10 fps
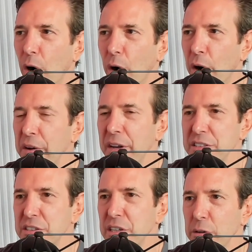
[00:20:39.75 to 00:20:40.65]
aren't
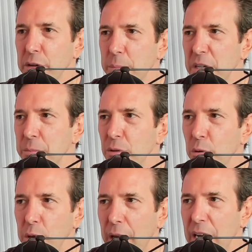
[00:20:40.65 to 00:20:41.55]
necessarily the people who
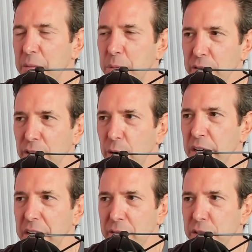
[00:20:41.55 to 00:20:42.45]
reliably
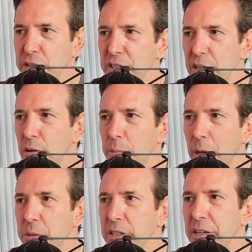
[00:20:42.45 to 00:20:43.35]
vote in every single
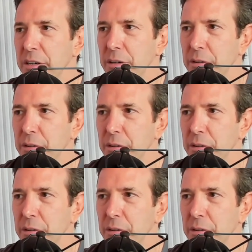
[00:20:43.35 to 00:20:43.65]
Republican,